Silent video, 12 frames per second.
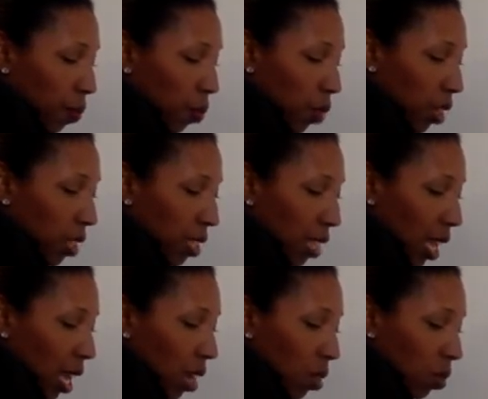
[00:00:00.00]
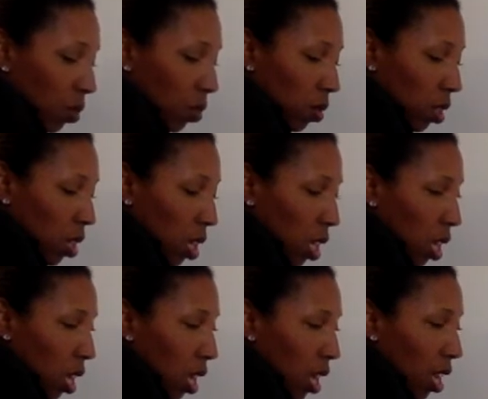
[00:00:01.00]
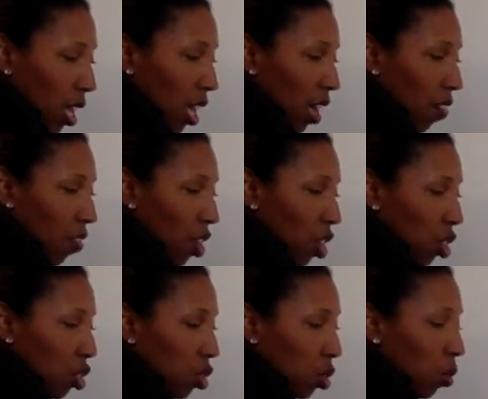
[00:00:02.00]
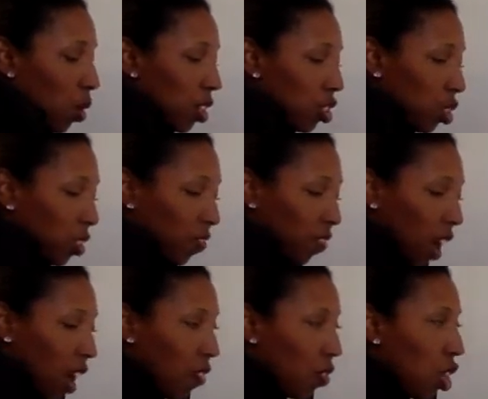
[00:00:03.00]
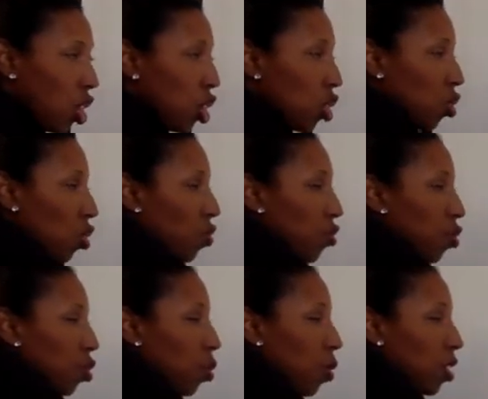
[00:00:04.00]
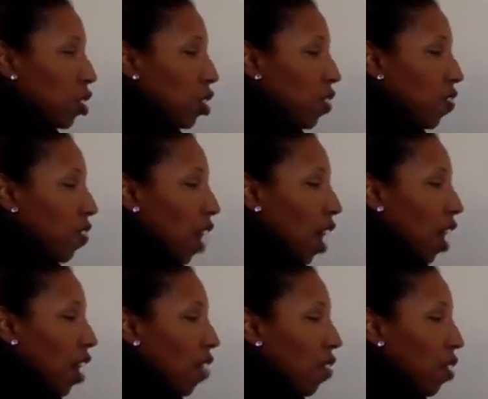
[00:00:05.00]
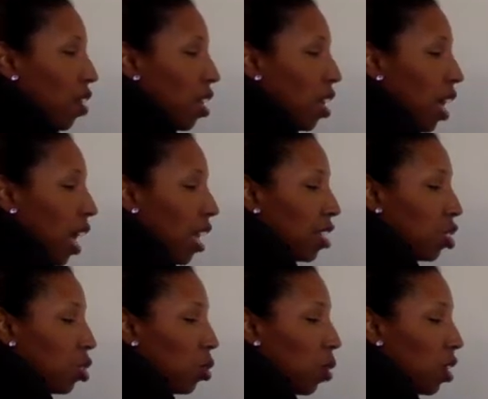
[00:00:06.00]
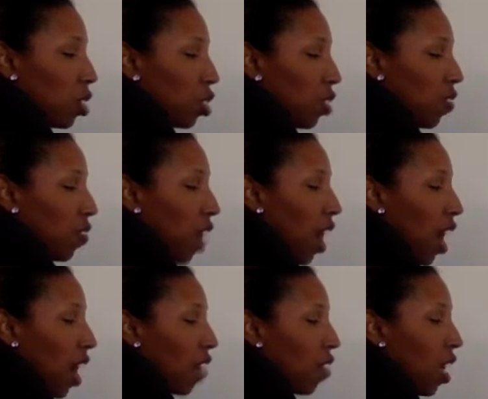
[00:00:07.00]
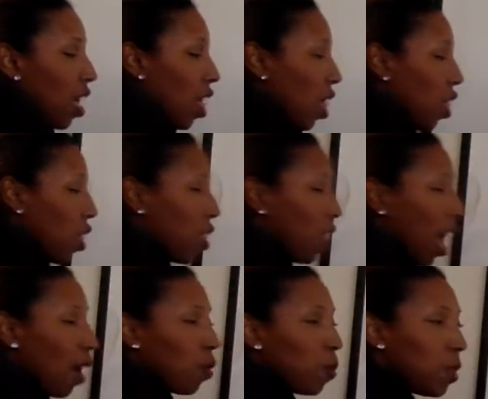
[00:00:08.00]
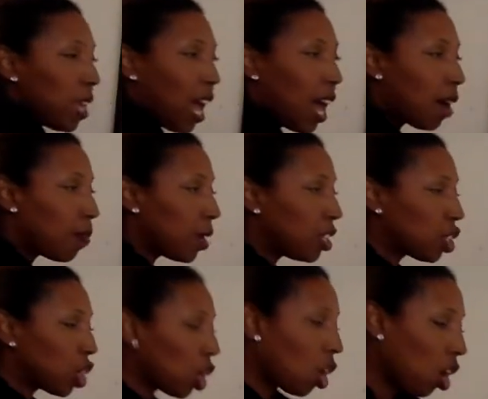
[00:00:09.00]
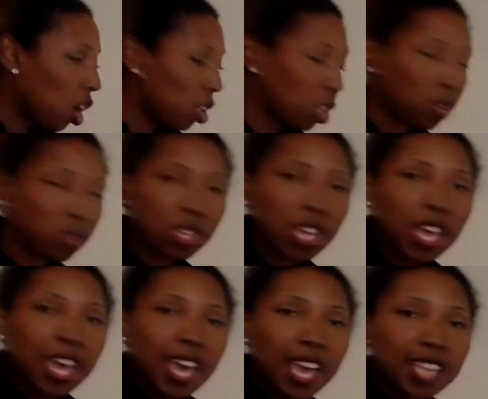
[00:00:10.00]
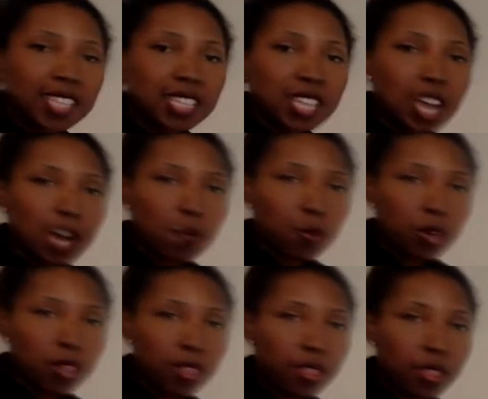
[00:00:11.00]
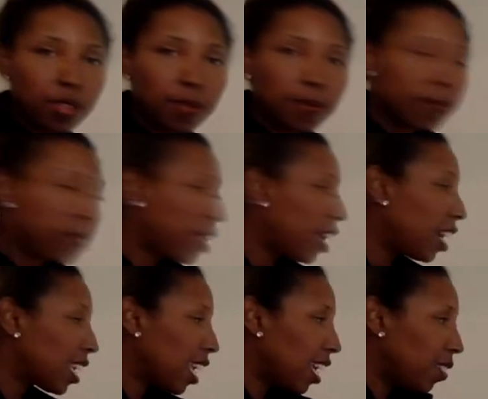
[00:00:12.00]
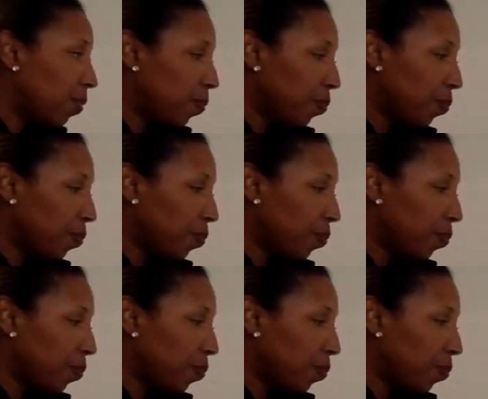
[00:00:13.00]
Bring it down, and I have 205. So 205 and 205, that would be how much Carlos ended up with. Again,